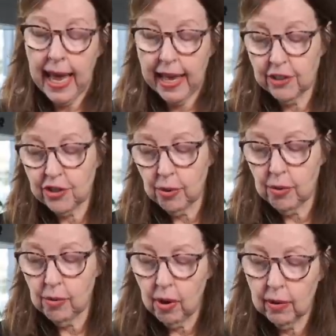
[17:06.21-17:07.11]
And
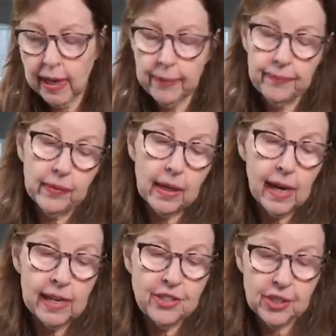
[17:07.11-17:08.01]
so um,
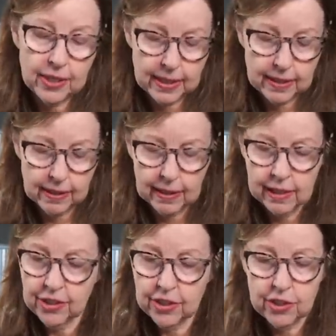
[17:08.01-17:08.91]
I just,
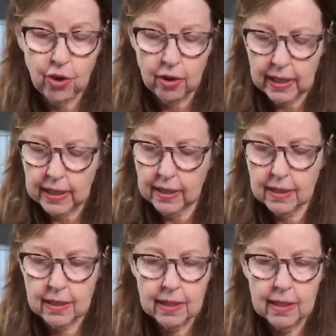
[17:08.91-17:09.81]
I just
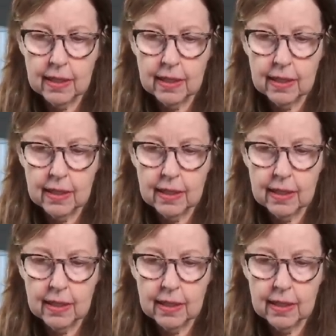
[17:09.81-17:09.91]
started